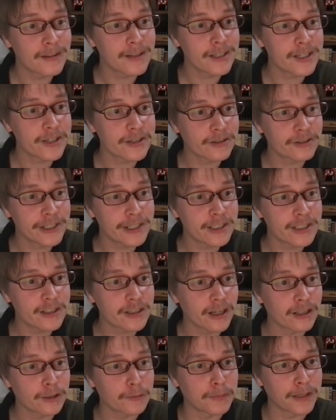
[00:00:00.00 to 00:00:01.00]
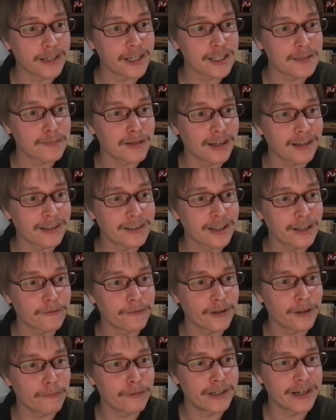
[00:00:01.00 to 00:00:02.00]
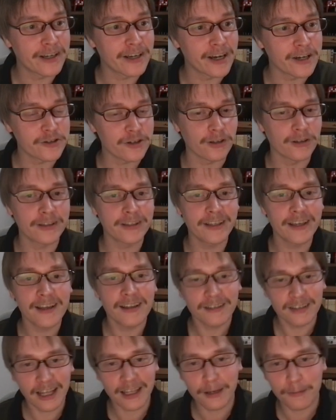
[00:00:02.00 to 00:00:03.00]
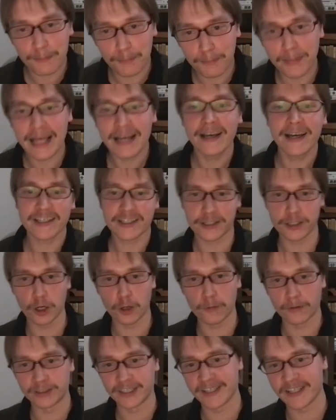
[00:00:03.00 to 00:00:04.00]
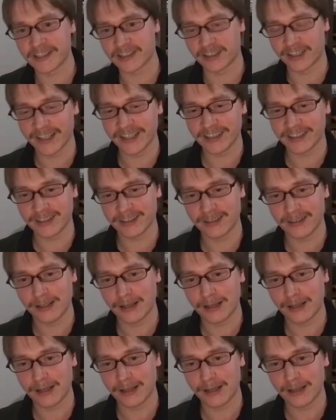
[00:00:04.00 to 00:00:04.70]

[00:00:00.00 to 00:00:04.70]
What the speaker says: This is great style to play as black. It can feel very casual. Yeah, like, black has no worries, right?